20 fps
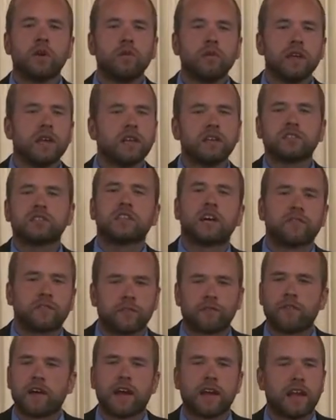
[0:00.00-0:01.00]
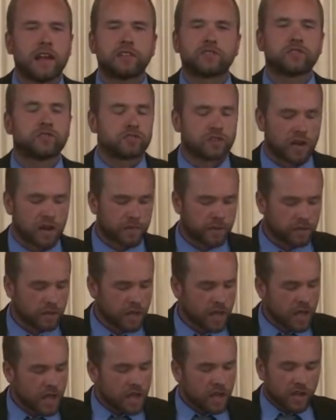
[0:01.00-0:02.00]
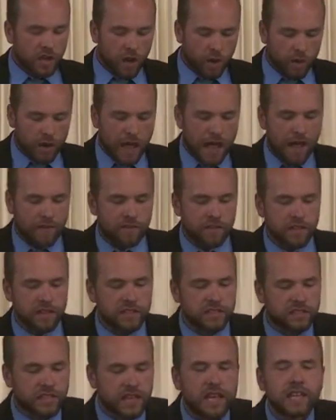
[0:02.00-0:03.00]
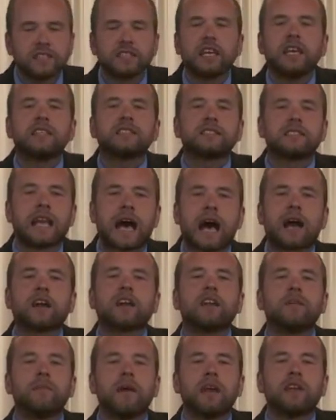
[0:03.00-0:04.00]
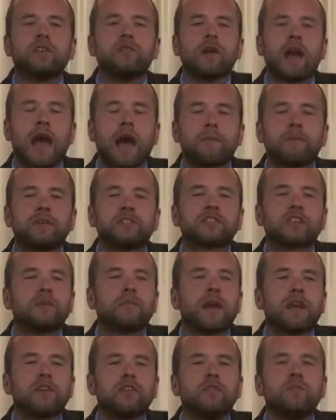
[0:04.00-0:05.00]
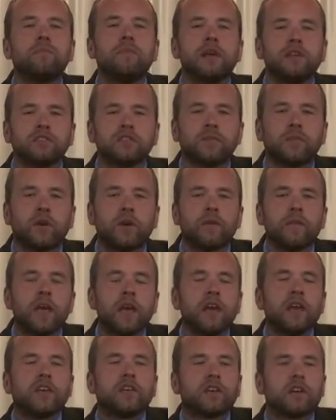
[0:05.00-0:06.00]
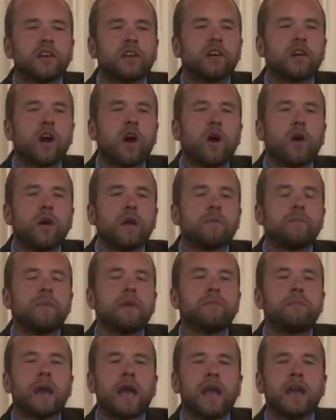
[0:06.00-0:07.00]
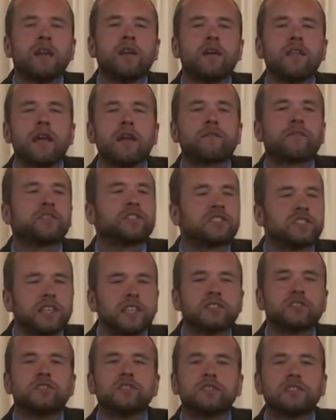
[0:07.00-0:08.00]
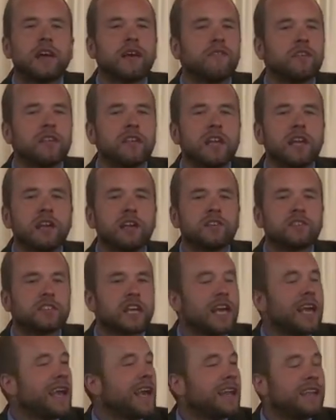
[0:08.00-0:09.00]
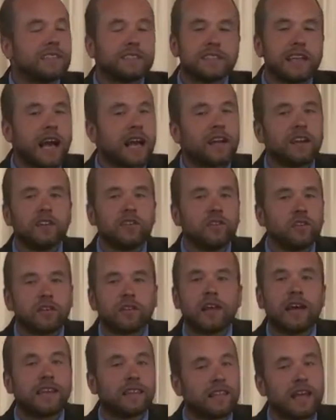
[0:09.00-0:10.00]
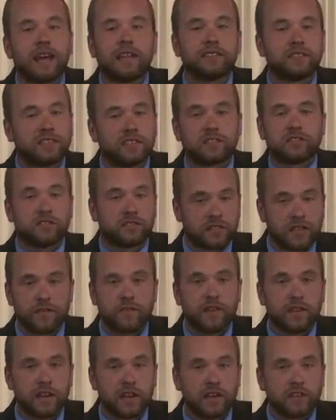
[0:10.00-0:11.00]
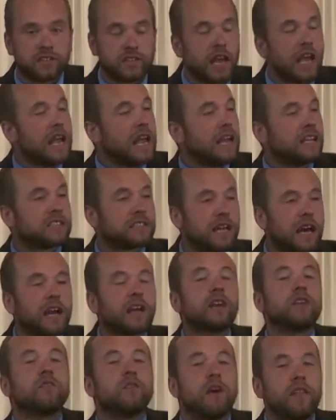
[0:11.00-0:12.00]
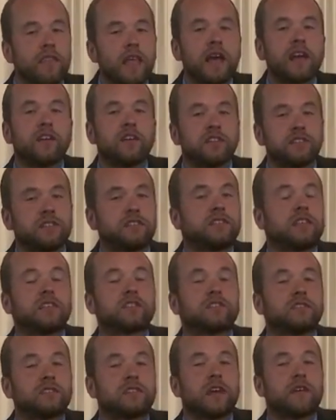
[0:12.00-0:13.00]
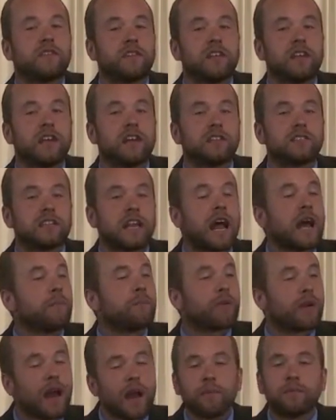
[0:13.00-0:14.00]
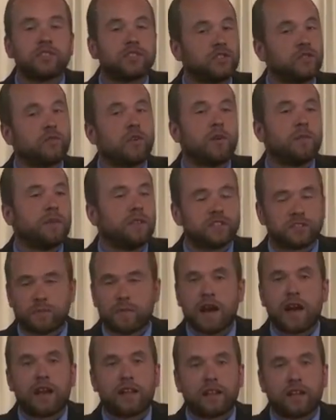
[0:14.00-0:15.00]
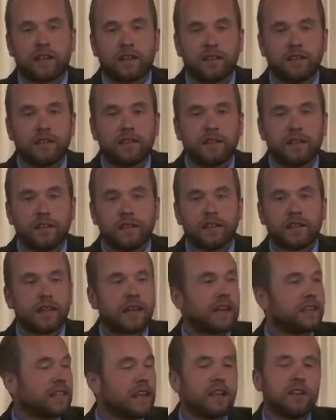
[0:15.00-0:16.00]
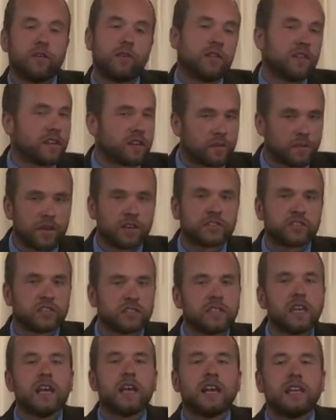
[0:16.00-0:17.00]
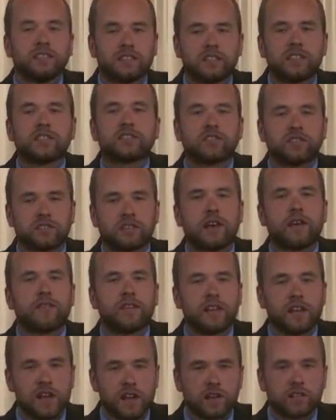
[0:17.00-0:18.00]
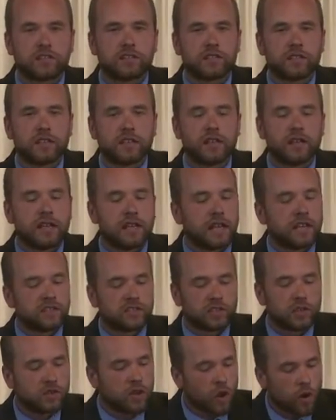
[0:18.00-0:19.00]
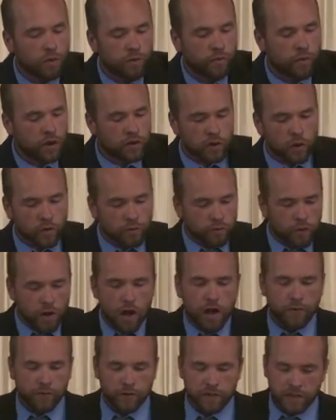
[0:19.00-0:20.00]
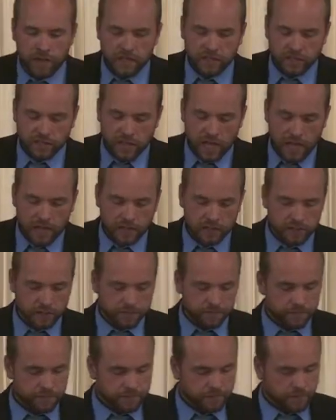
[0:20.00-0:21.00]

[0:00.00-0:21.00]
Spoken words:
Don't get yourself in financial trouble going after these things. It's not going to make you happy. It's going to make you miserable. You're going to go and be paying on that for 6 or 7 years. And it's not going to look like that in 6 or 7 years. It's not going to run that good in 6 or 7 years. And I promise you won't be smiling like they do in the commercials in 6 or 7 years. And so don't fall for these things.